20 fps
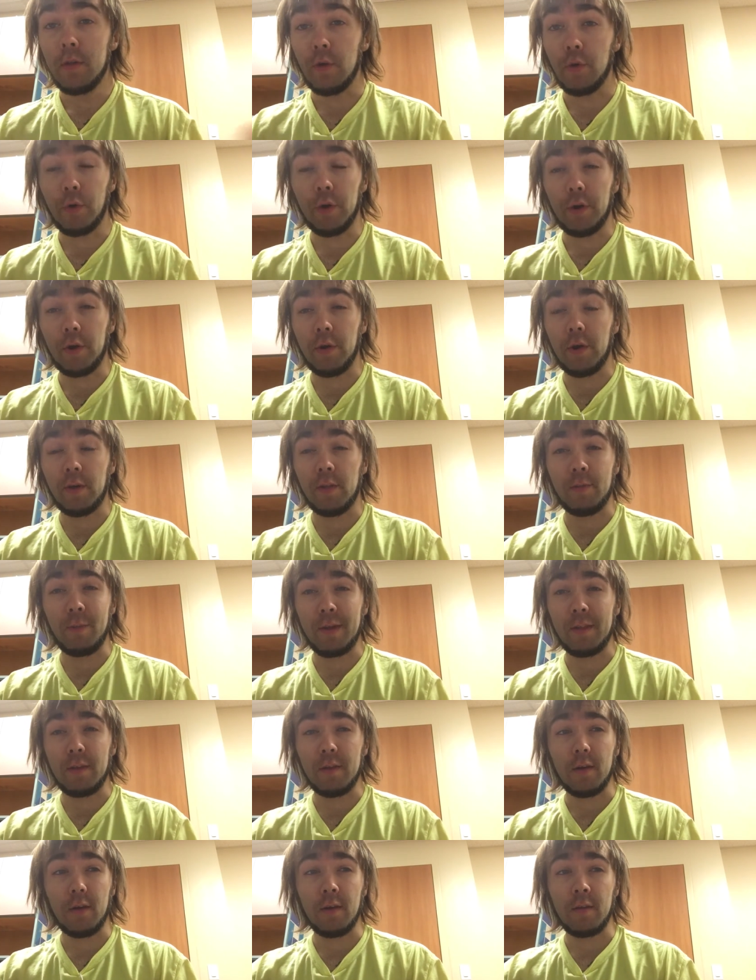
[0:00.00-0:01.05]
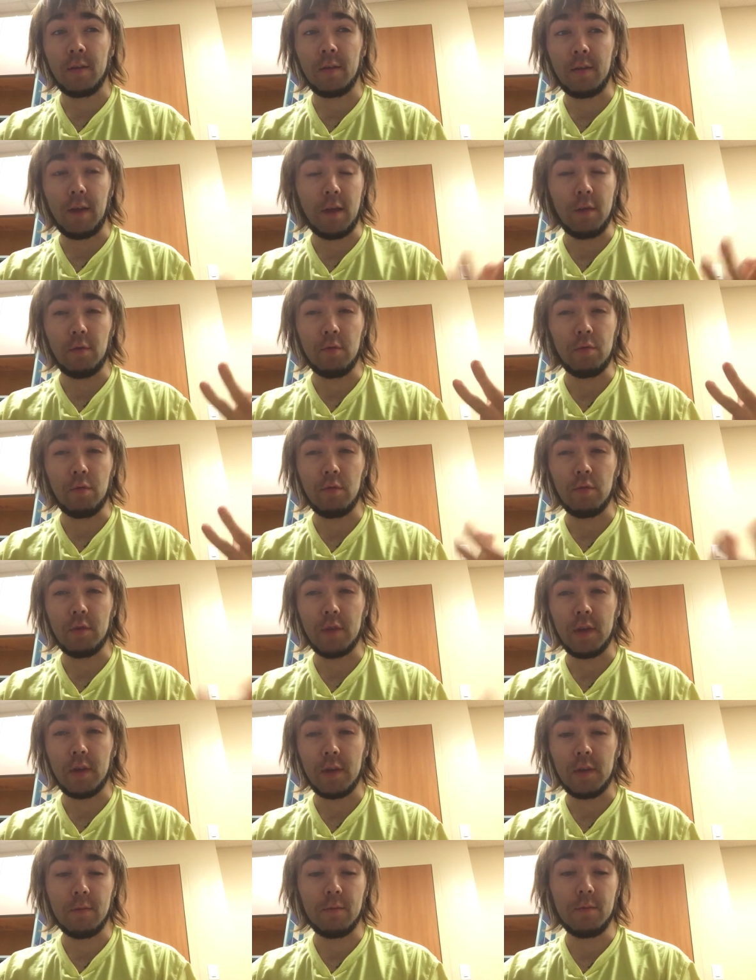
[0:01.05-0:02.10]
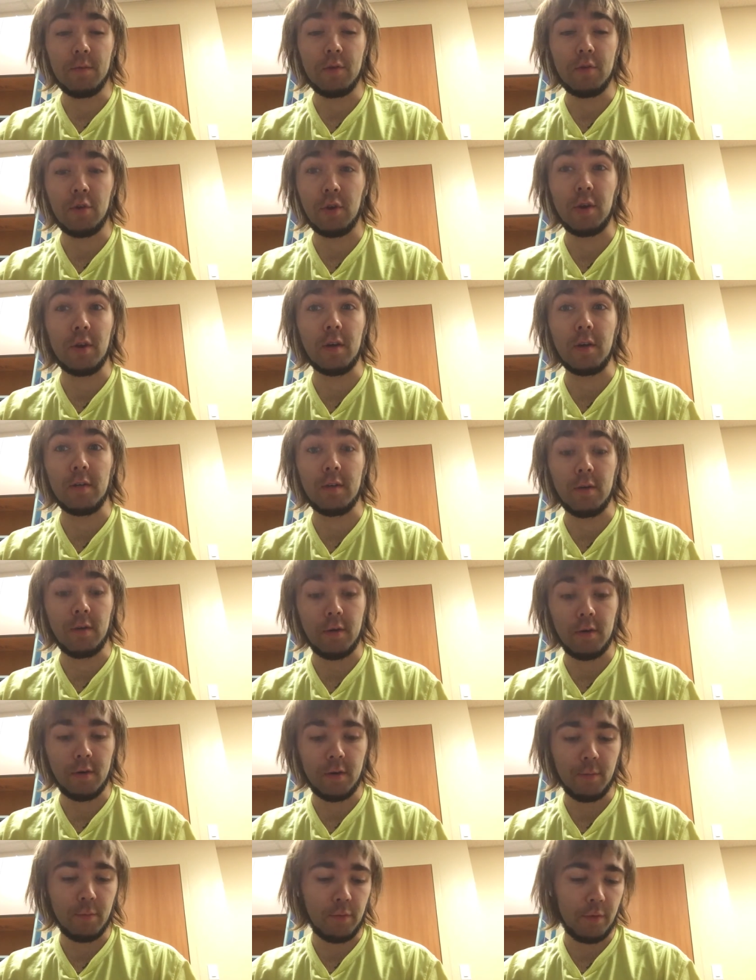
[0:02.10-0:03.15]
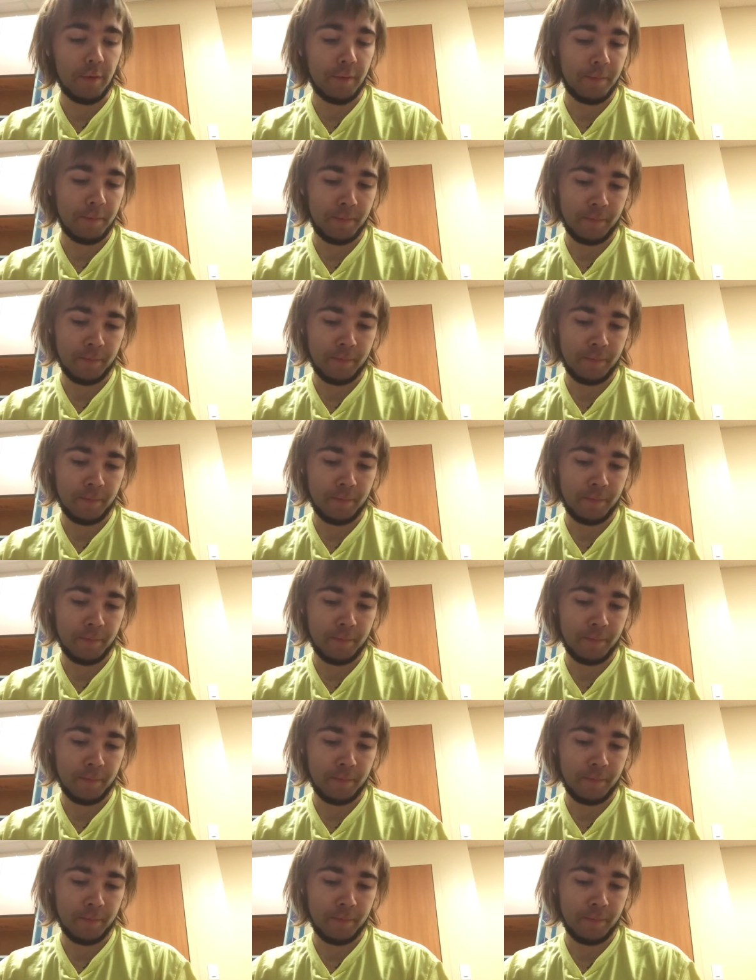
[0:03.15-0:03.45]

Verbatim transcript: regular nuggets, spicy nuggets, because I don't usually get chicken nuggets at all anymore.